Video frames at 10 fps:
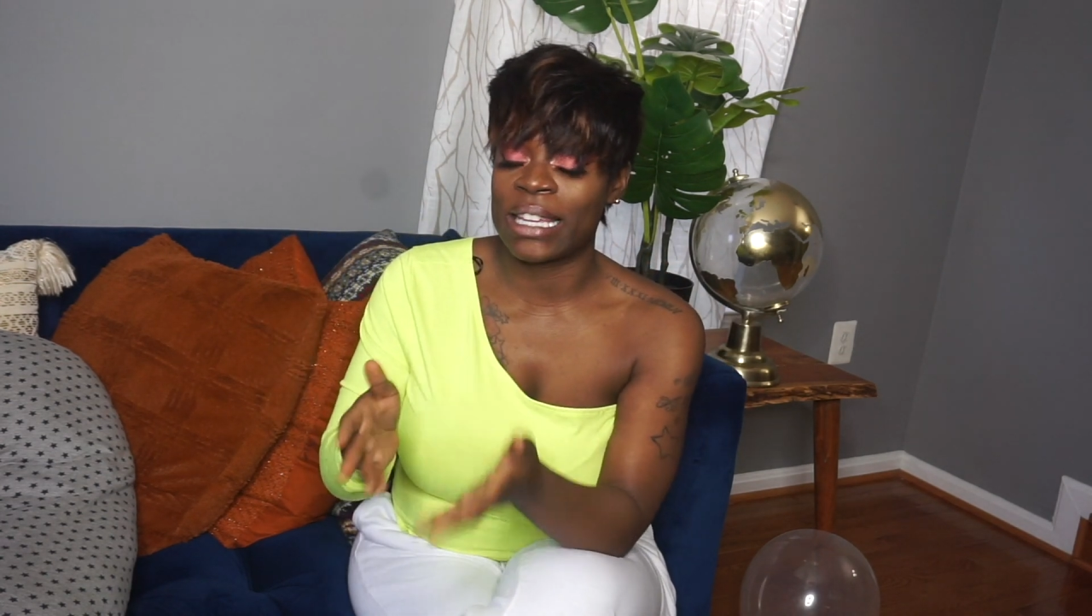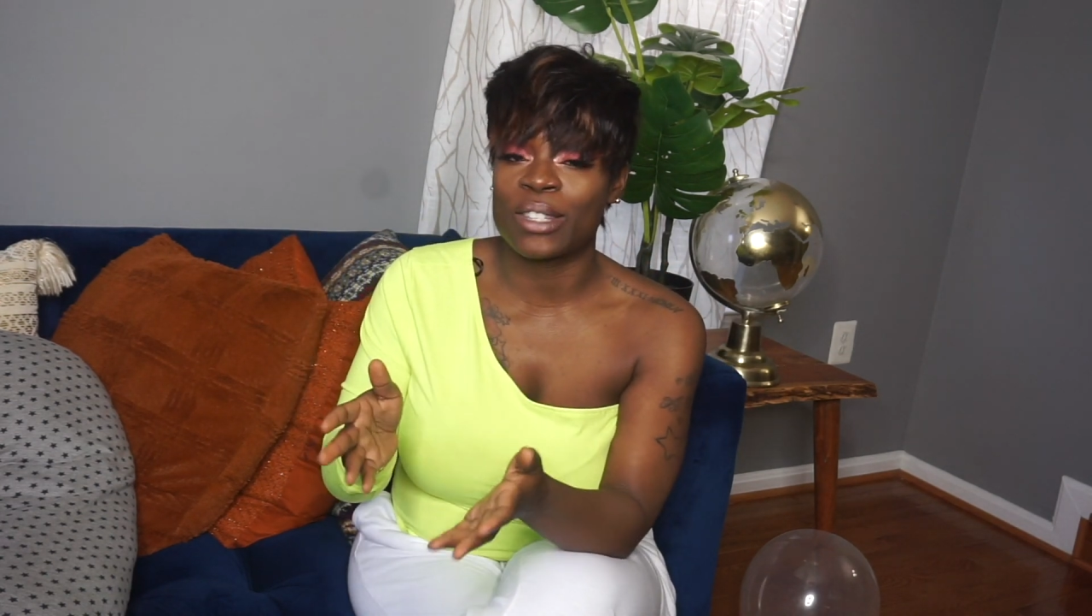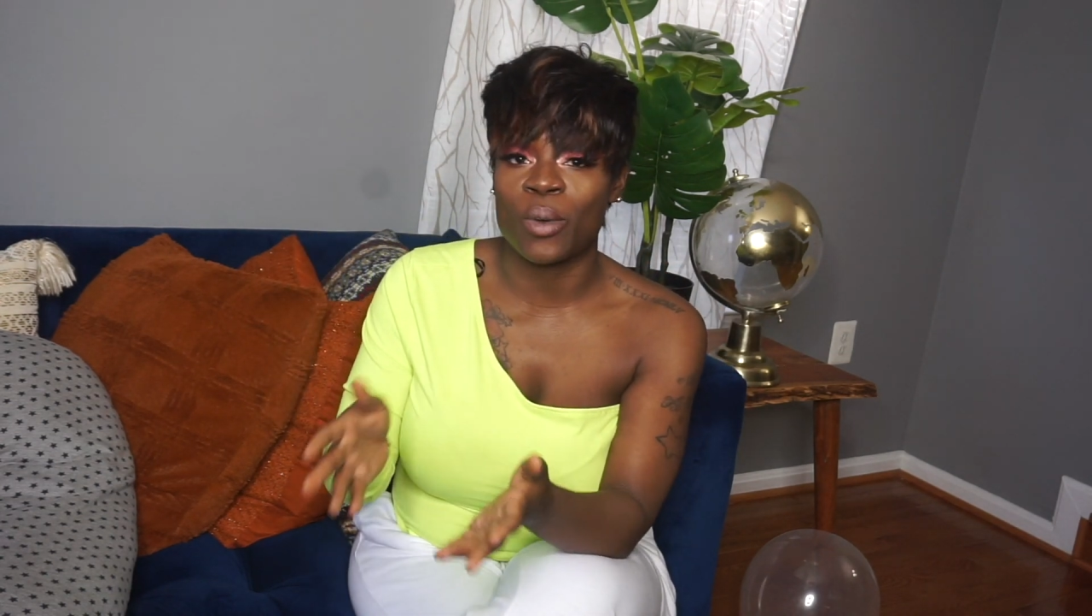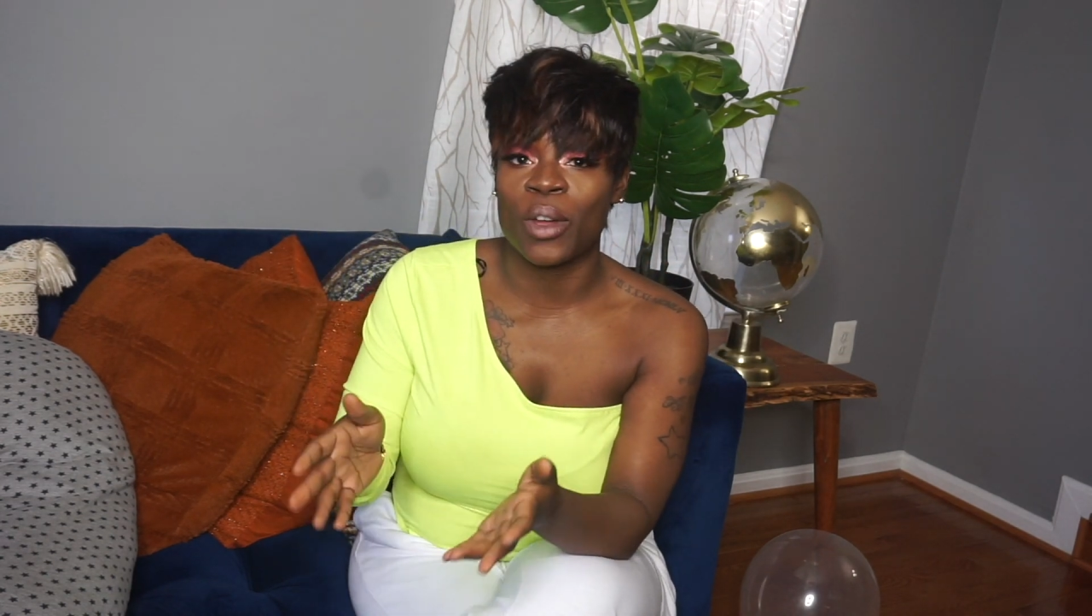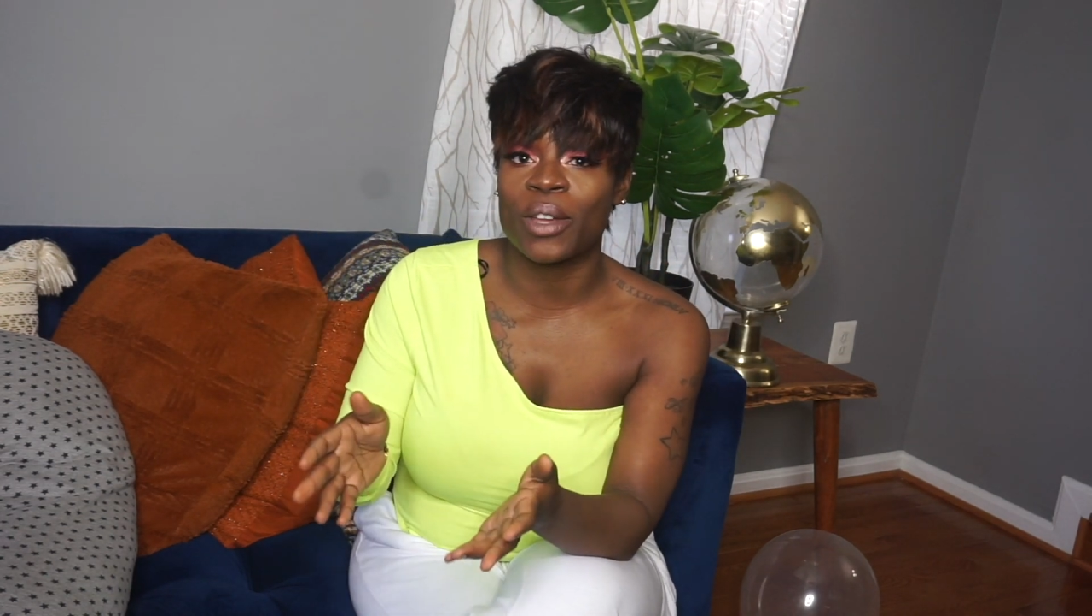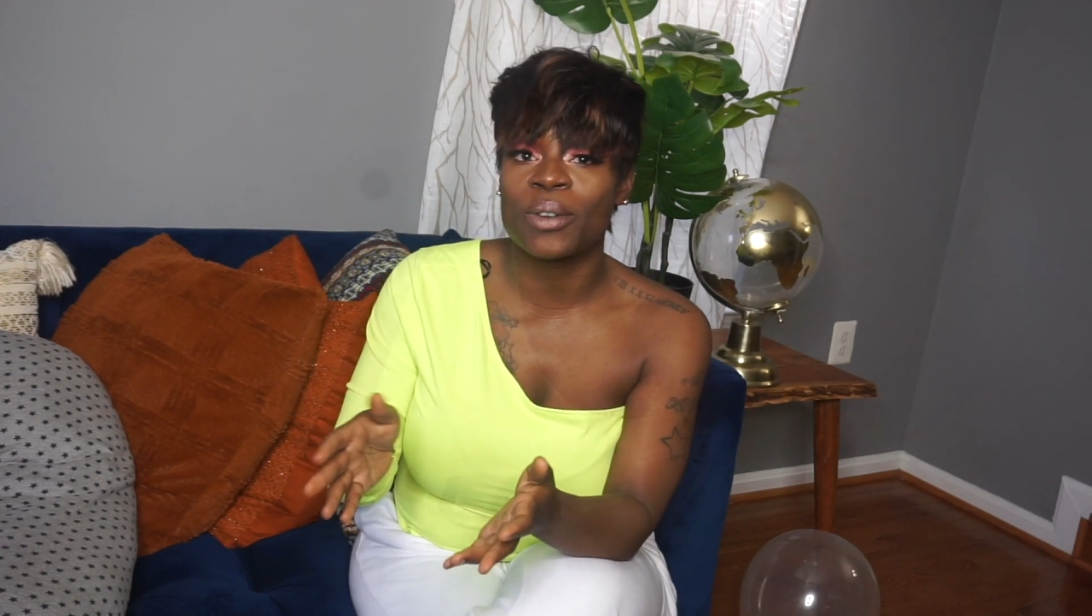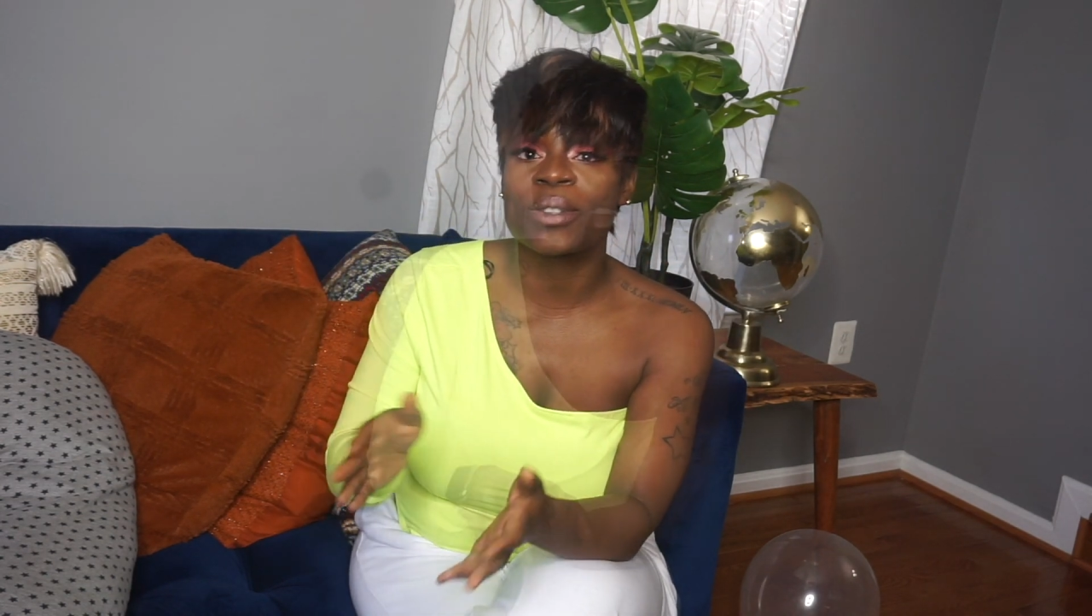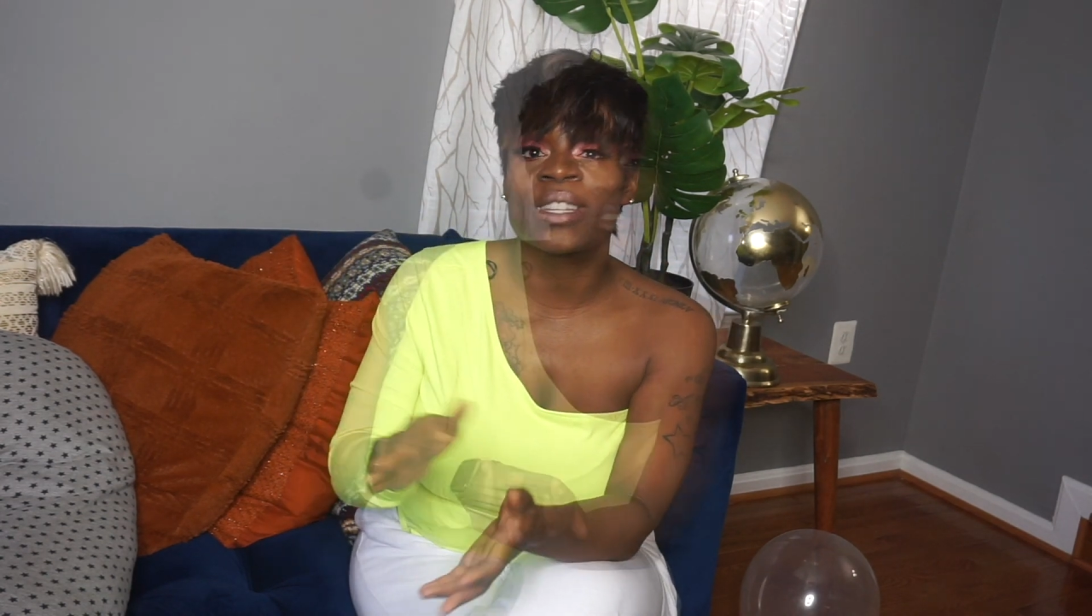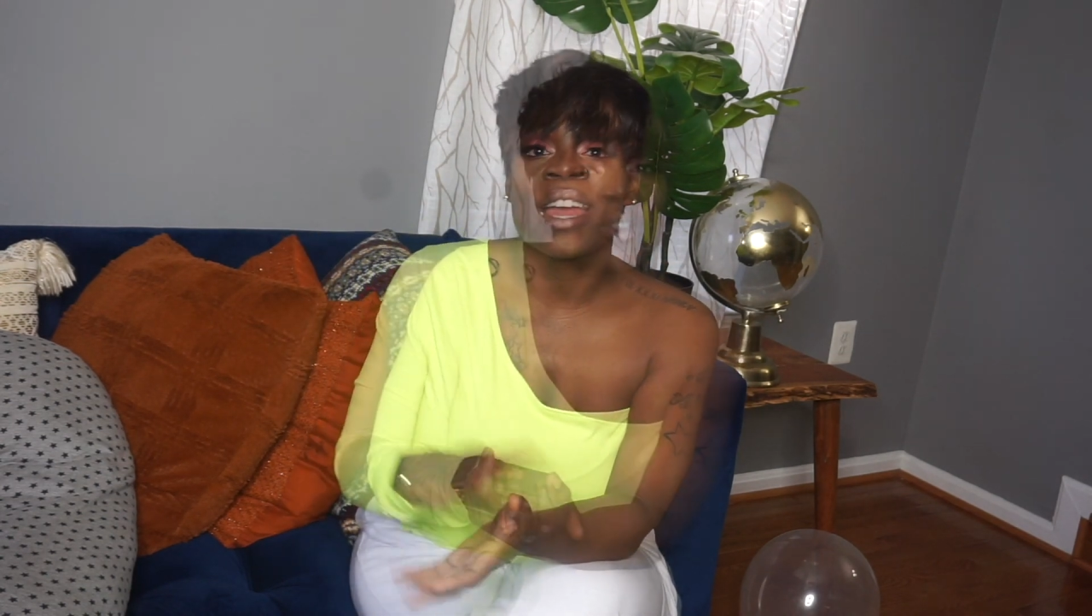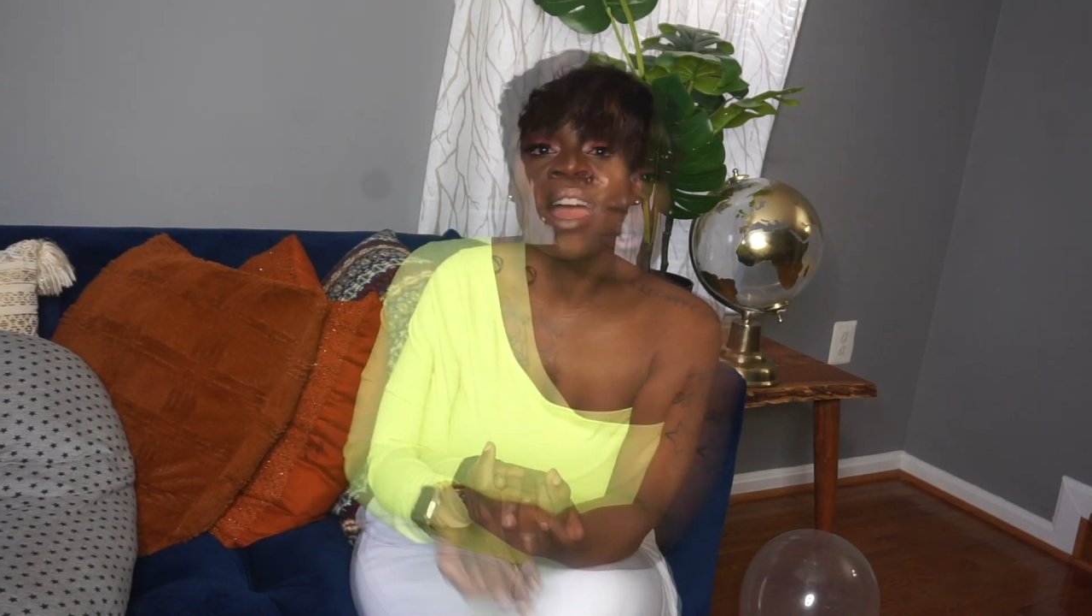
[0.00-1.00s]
these oils.